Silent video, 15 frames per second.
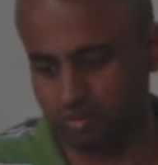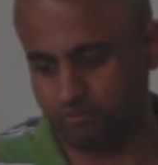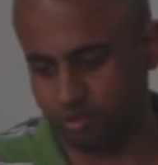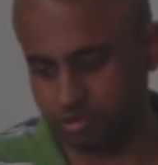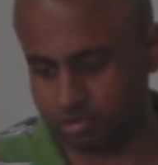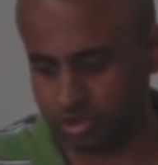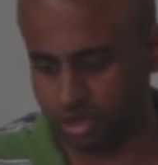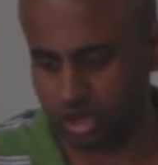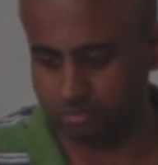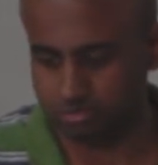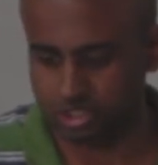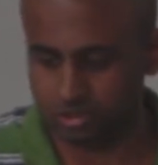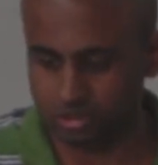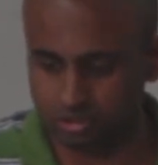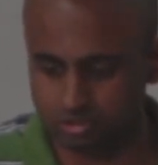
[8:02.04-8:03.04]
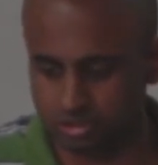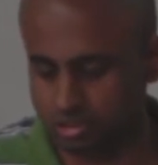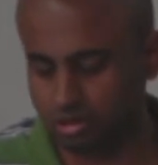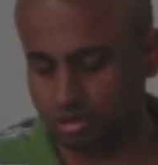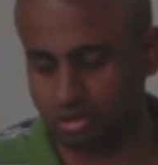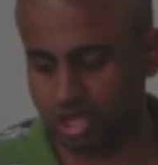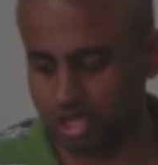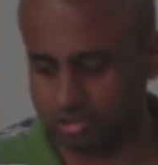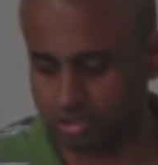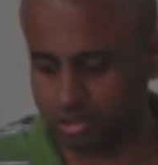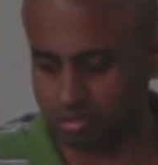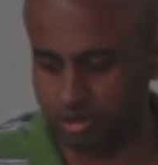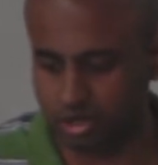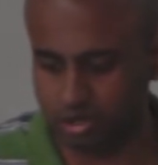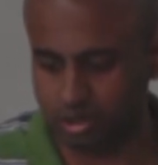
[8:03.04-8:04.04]
For scramjet engine or gas
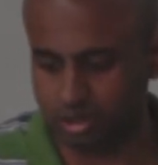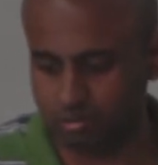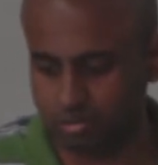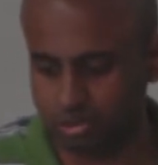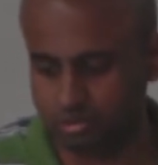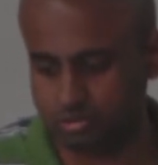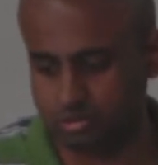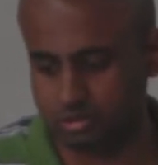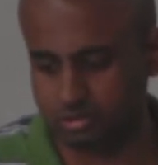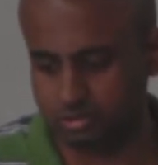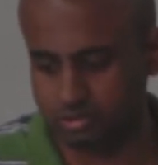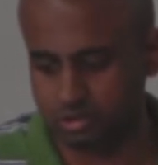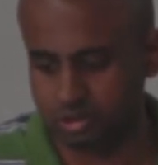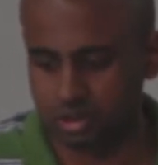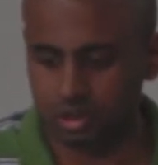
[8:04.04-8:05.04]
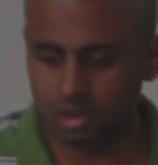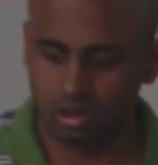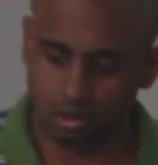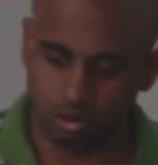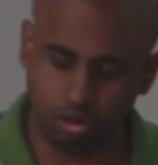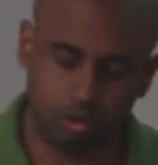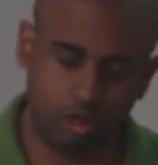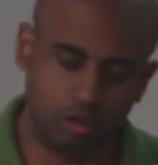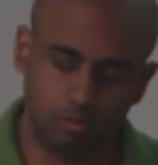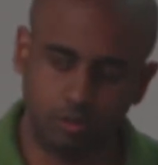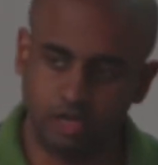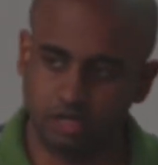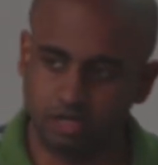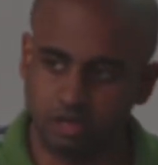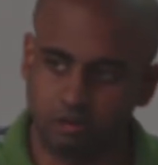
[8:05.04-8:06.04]
turbine combustors, lower L
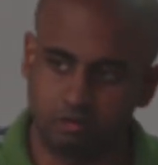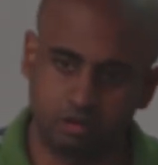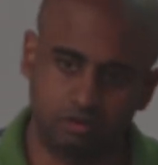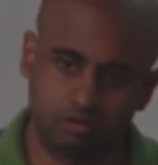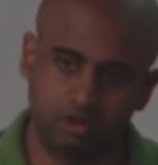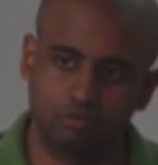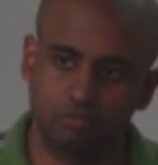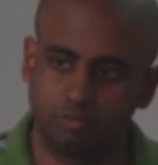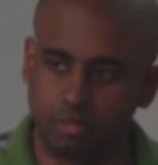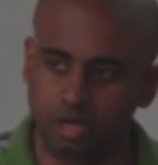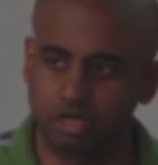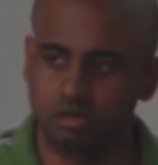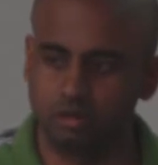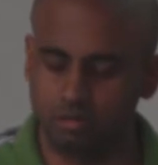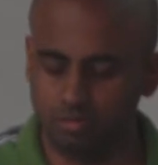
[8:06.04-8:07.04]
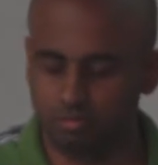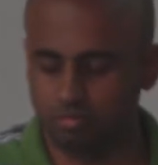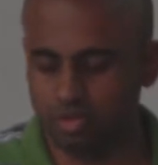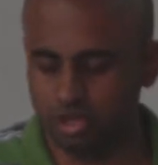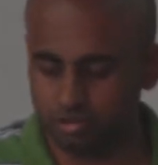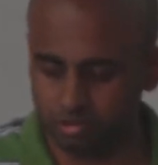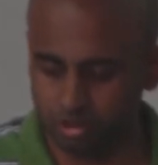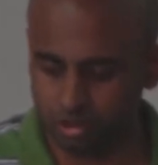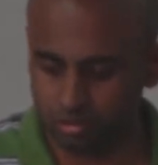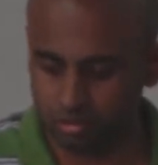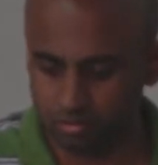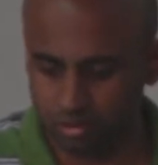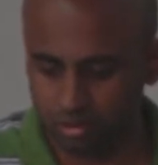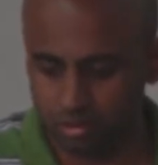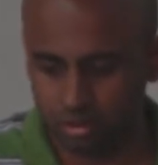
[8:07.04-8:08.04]
by D cavities give better mixing,
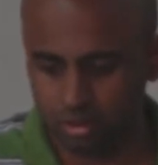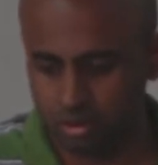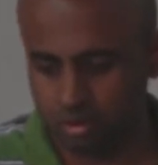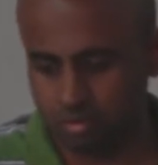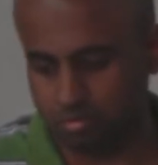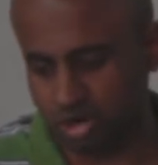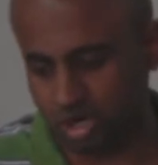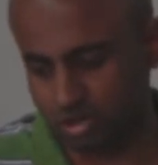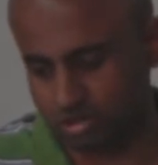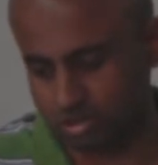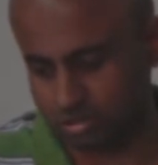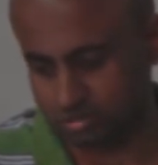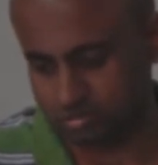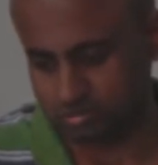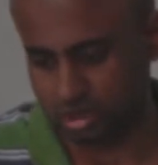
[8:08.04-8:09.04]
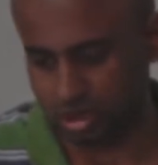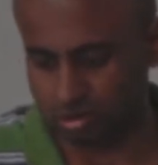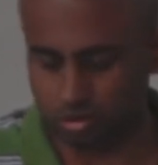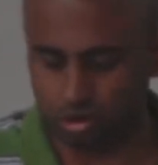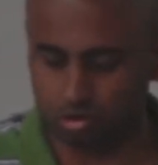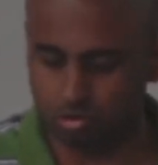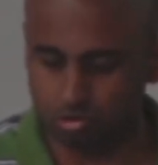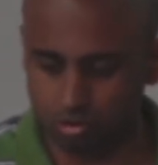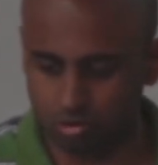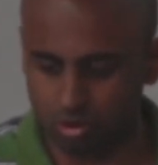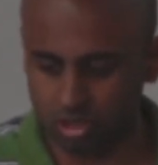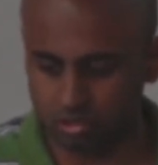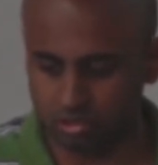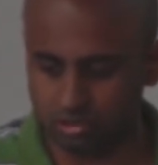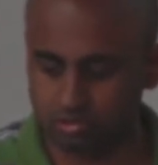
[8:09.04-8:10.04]
but are not good
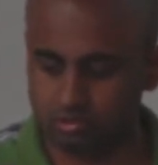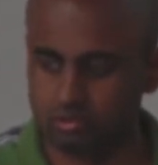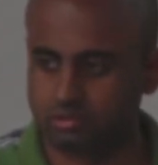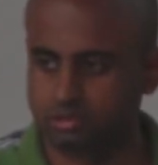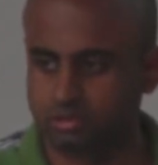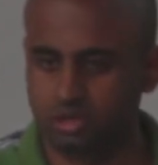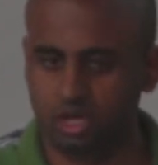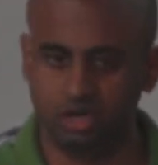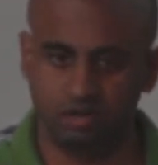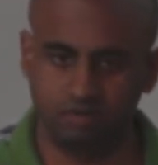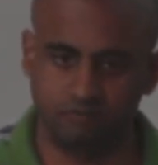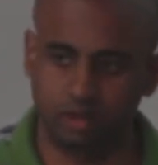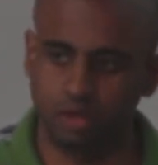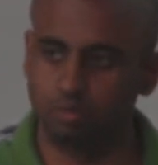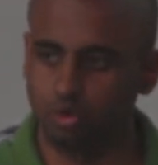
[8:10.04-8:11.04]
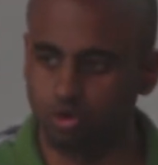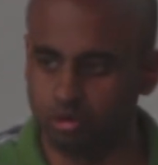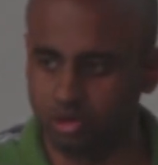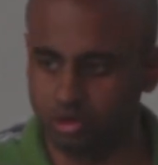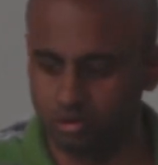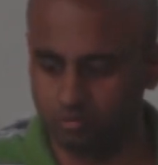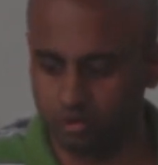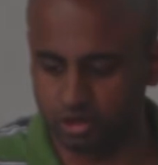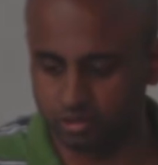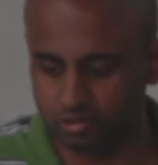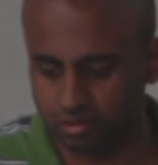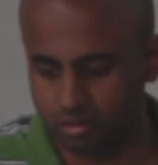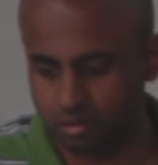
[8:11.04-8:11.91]
as a steady flame holding device.